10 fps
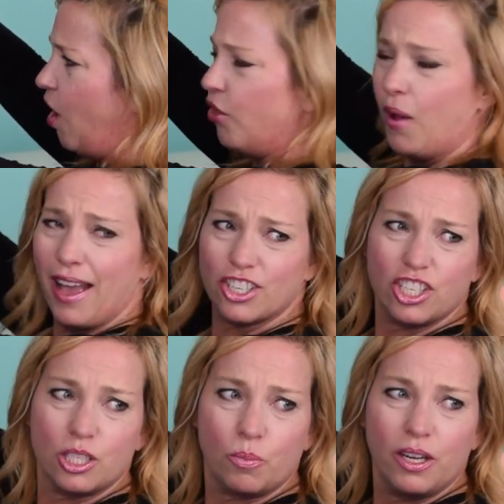Although
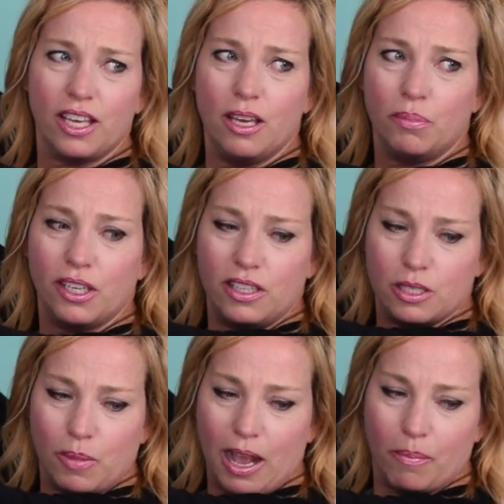actually it's pretty hip. Look at these
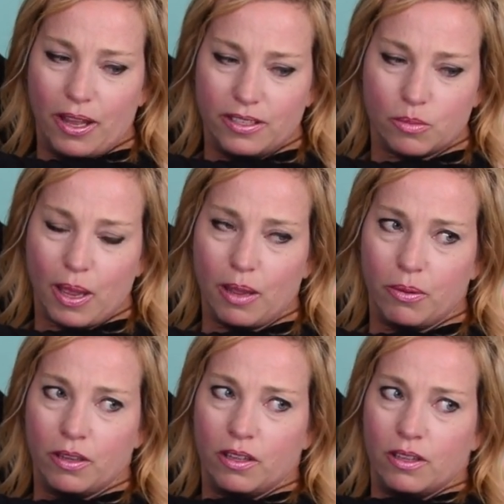black buttons, babe.
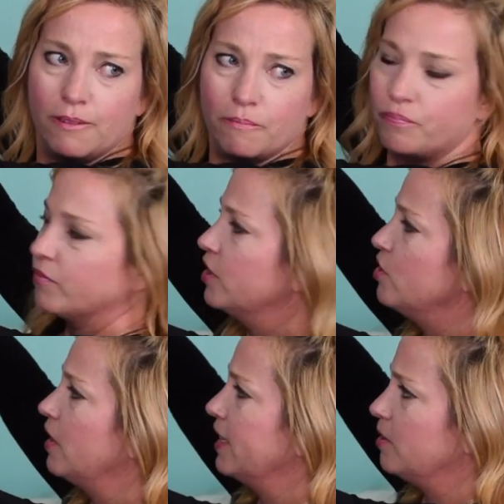Do
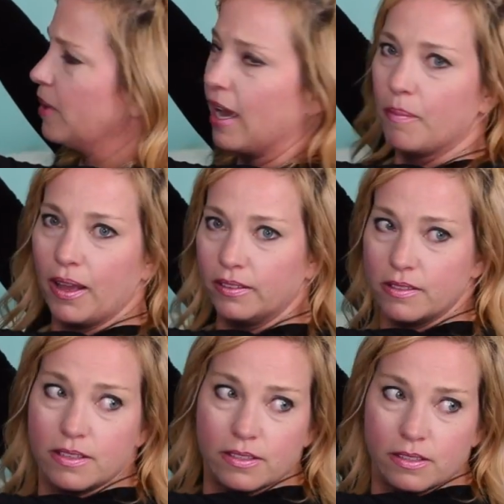you like the black
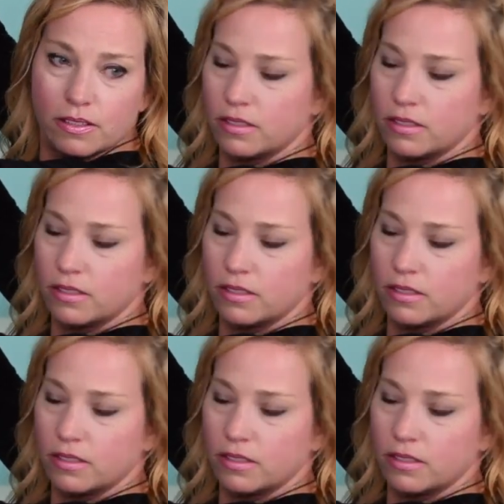buttons?